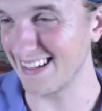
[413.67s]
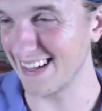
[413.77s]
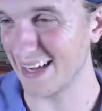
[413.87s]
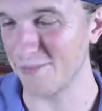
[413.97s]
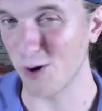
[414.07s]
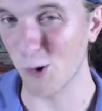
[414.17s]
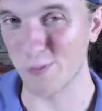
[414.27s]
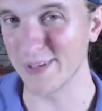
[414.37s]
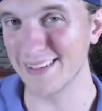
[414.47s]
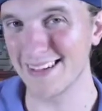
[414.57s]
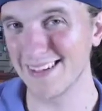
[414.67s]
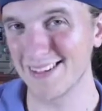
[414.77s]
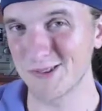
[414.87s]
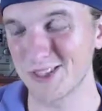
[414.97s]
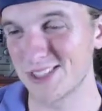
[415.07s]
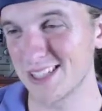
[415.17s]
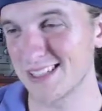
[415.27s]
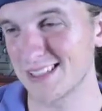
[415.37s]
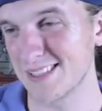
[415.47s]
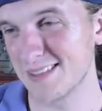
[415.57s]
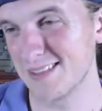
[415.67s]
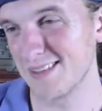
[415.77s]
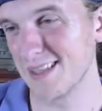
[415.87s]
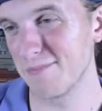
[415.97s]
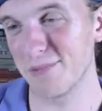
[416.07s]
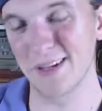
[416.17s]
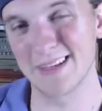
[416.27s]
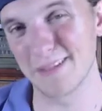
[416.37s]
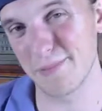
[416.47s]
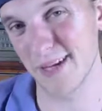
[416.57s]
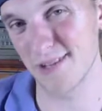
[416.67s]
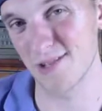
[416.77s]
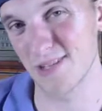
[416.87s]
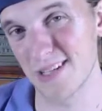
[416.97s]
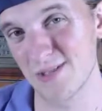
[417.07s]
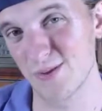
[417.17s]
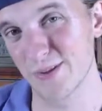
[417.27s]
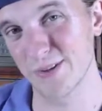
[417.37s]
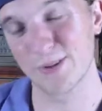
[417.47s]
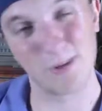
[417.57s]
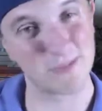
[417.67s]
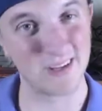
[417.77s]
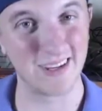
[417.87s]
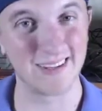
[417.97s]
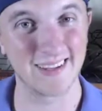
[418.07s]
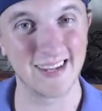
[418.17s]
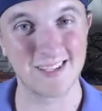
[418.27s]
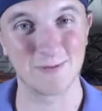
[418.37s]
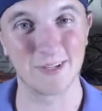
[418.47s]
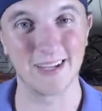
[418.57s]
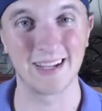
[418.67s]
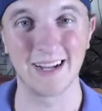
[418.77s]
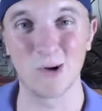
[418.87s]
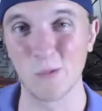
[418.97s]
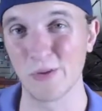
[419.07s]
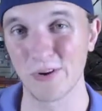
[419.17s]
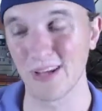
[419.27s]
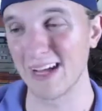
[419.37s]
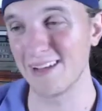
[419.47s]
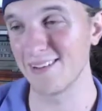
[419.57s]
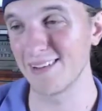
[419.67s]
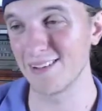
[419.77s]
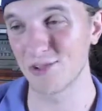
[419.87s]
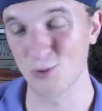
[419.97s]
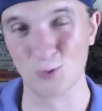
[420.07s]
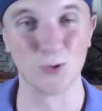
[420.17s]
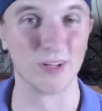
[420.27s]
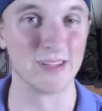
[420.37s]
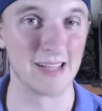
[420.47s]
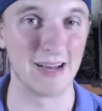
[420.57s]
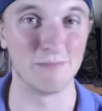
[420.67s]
I'm hoping that it was just them playing the Patriots, who were their kryptonite last week. I hope they're not truly that